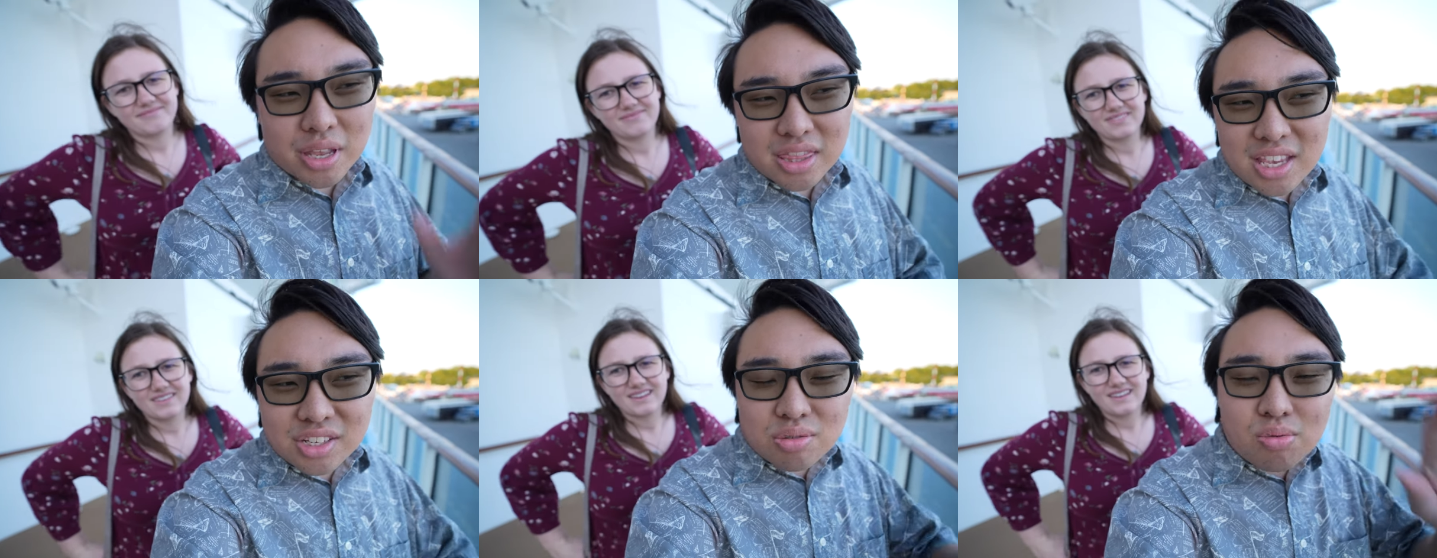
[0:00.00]

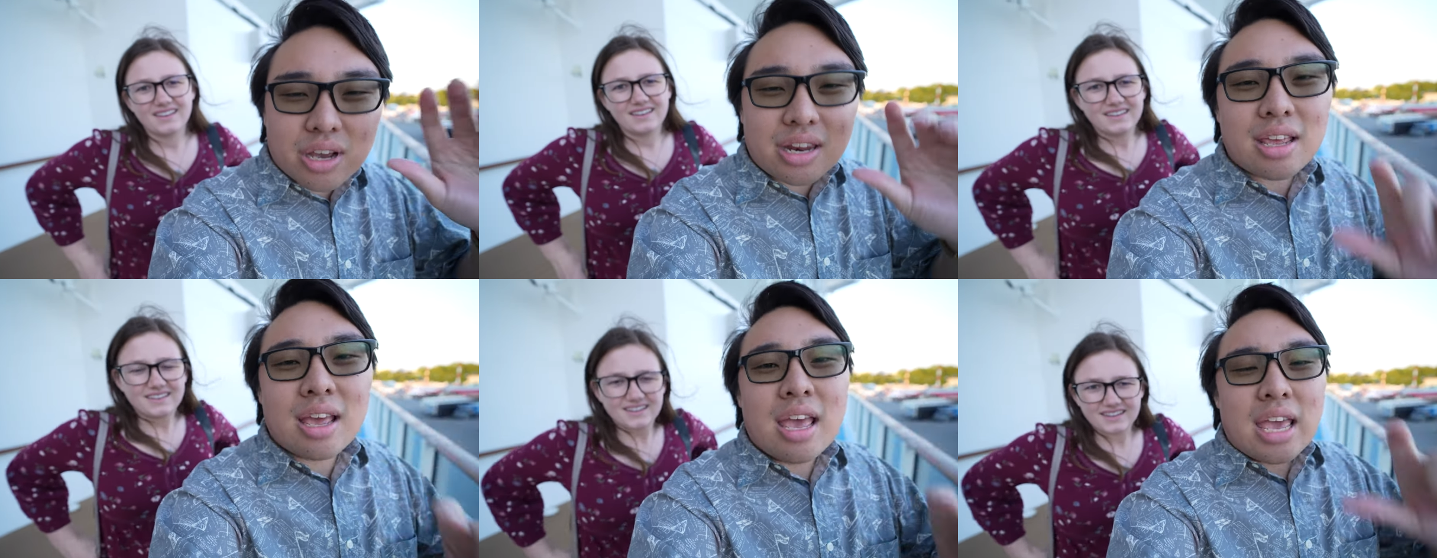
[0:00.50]
Speaker 1: But this
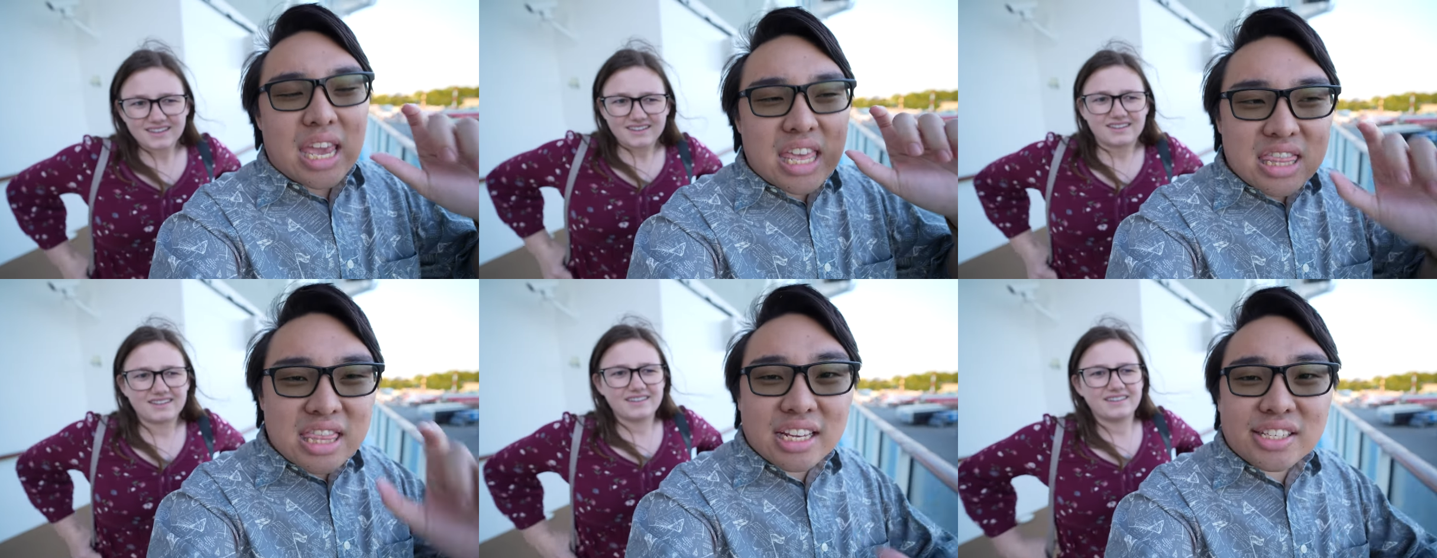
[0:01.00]
one,
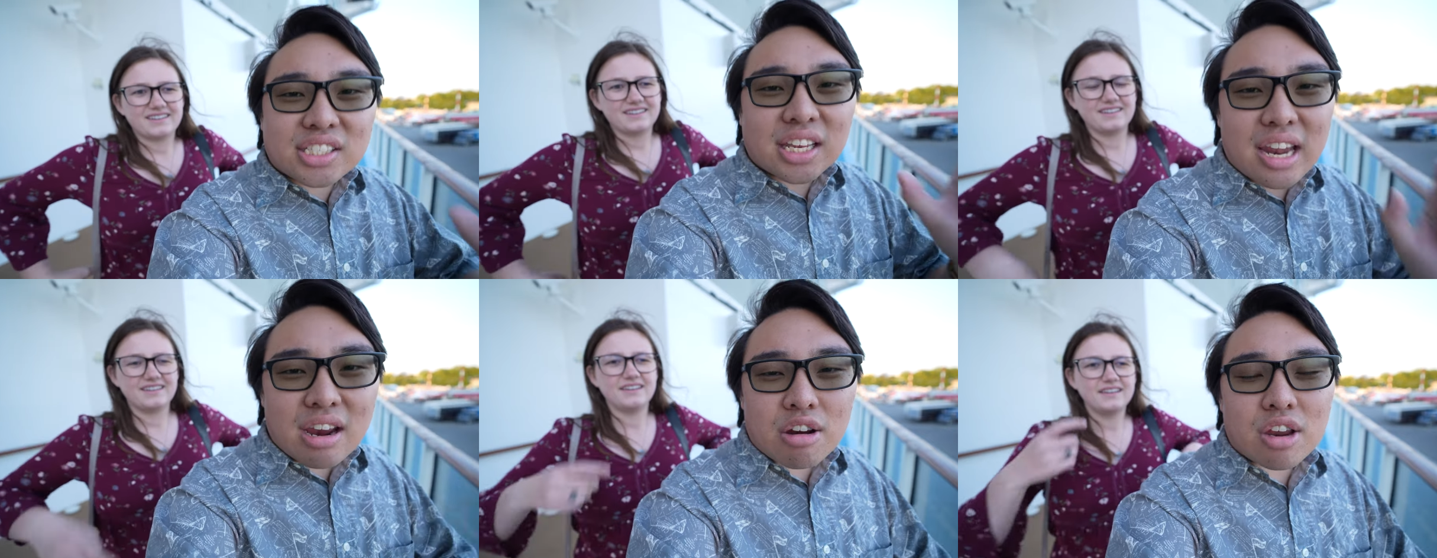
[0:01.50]
in this
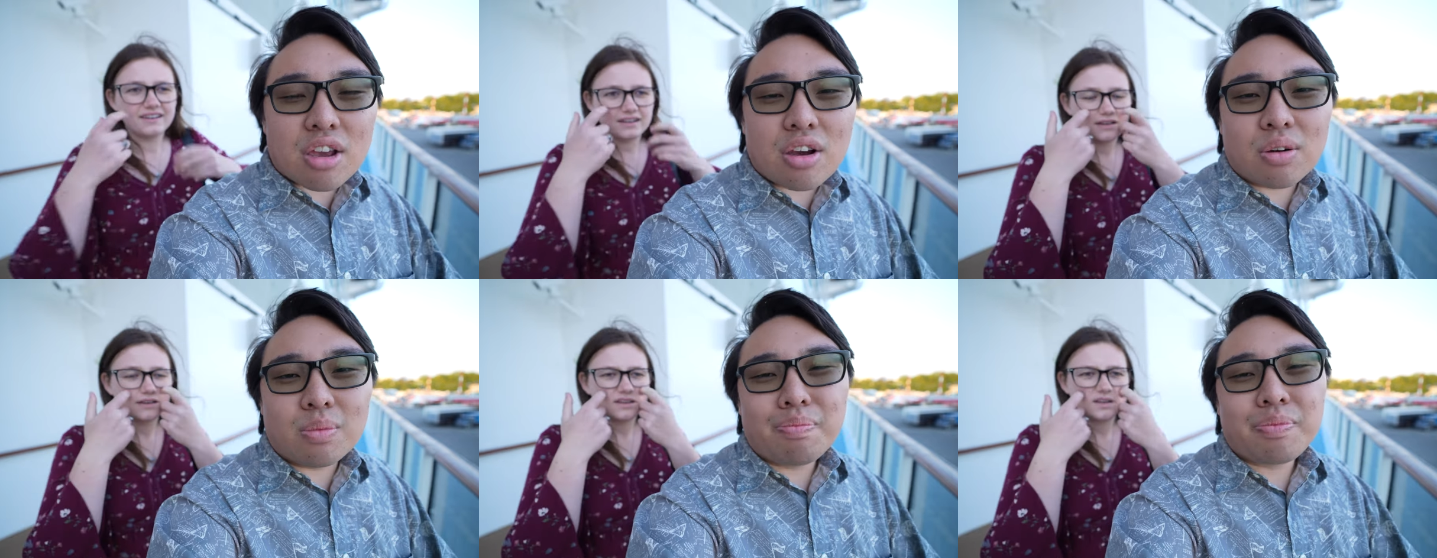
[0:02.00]

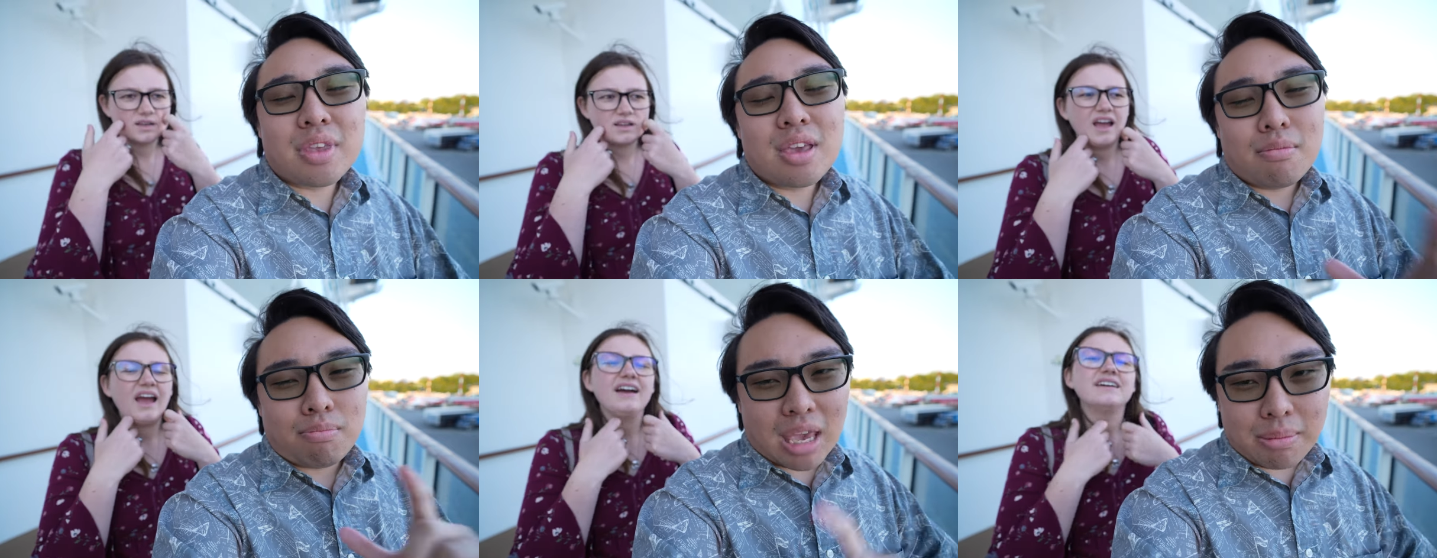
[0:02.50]
scenario,
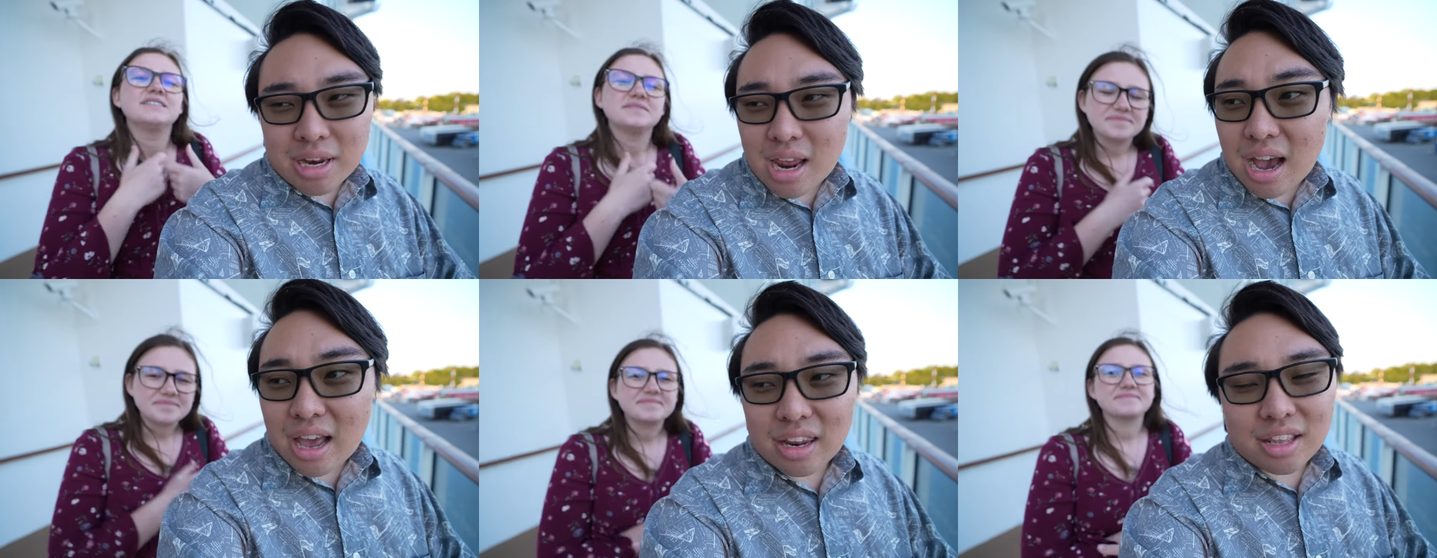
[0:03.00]
maybe
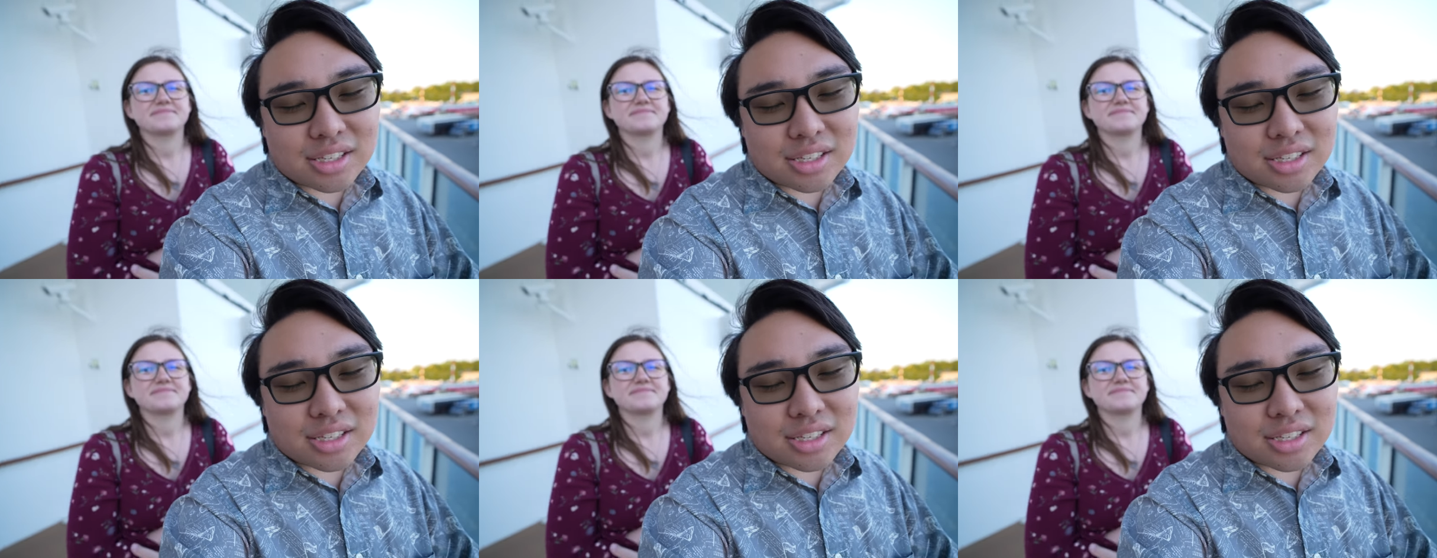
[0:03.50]
not.